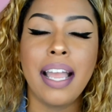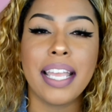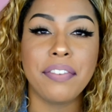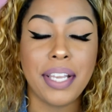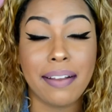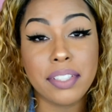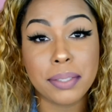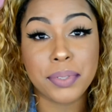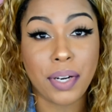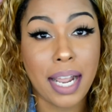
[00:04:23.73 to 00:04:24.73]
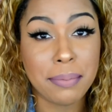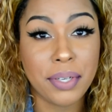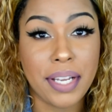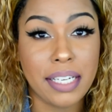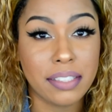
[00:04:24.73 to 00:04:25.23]
If you haven't subscribed, go
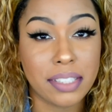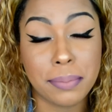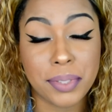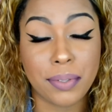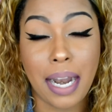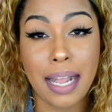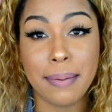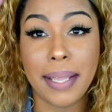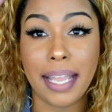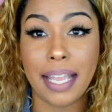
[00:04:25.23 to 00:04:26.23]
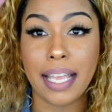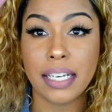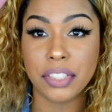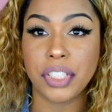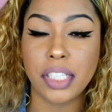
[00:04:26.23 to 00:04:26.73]
ahead and subscribe
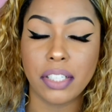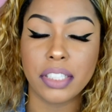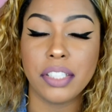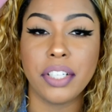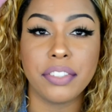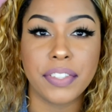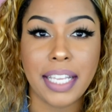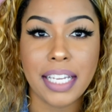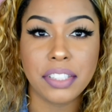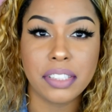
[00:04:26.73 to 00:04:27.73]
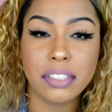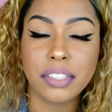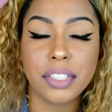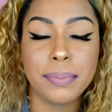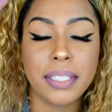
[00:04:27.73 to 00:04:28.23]
and turn on your notifications
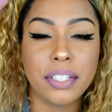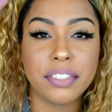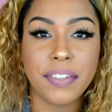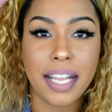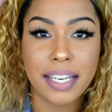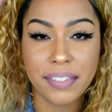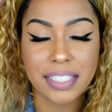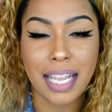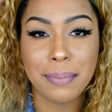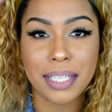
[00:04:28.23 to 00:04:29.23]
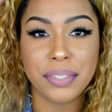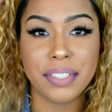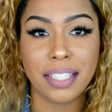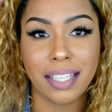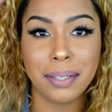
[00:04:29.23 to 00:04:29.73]
so you'll be notified every time I do
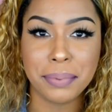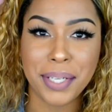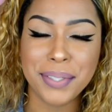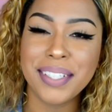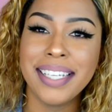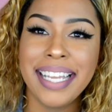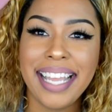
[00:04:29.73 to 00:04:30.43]
another upload.